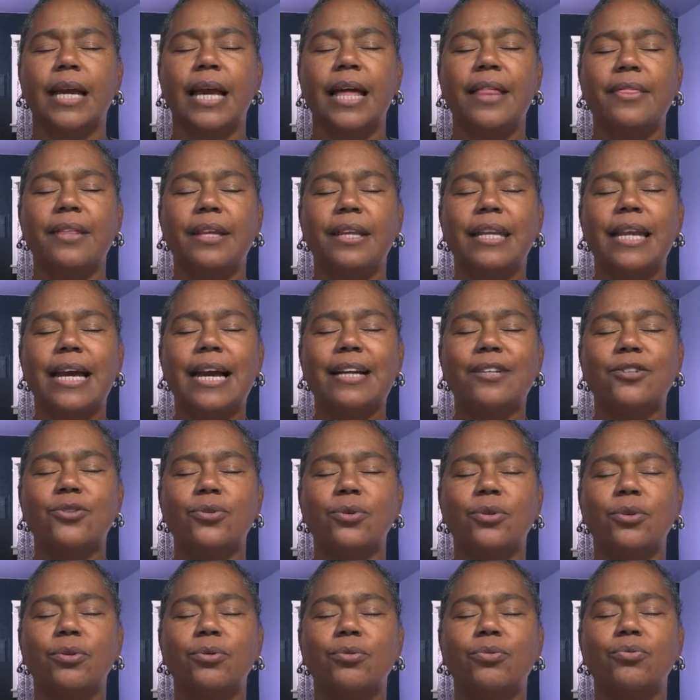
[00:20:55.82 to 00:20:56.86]
And the
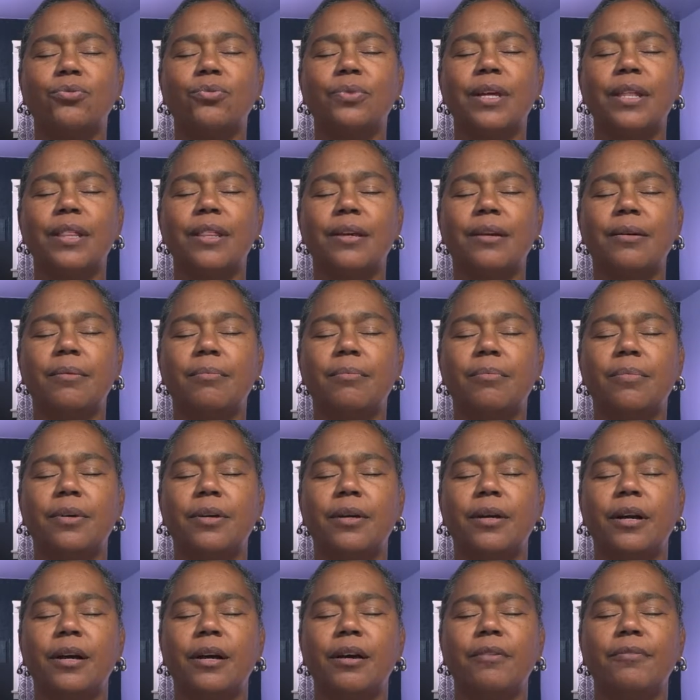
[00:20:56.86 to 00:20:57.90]
natural rhythm